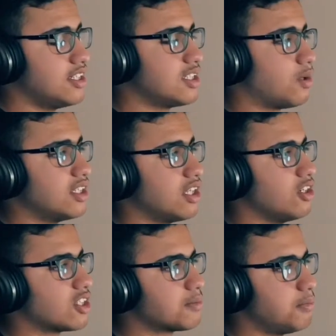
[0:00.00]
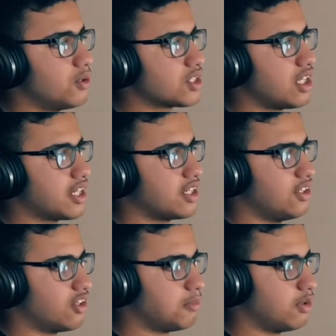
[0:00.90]
is the one that looks most like a
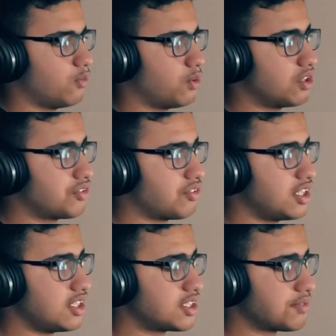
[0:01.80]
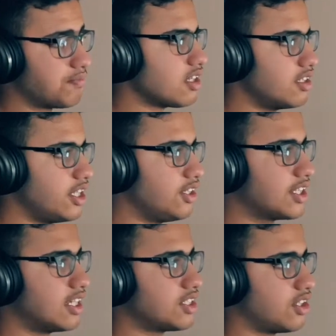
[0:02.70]
normal watch face that you'd
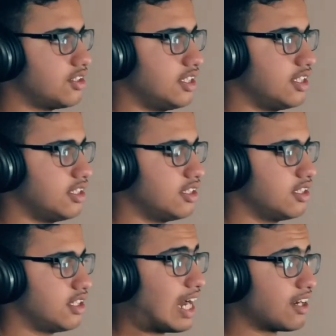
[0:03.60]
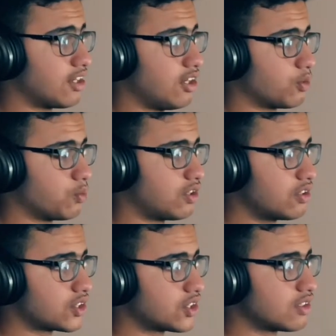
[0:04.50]
get on a analog
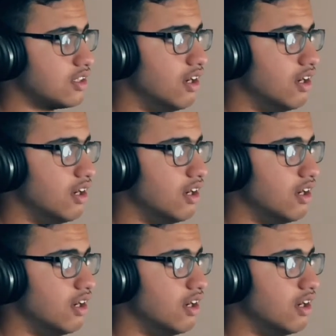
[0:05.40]
watch.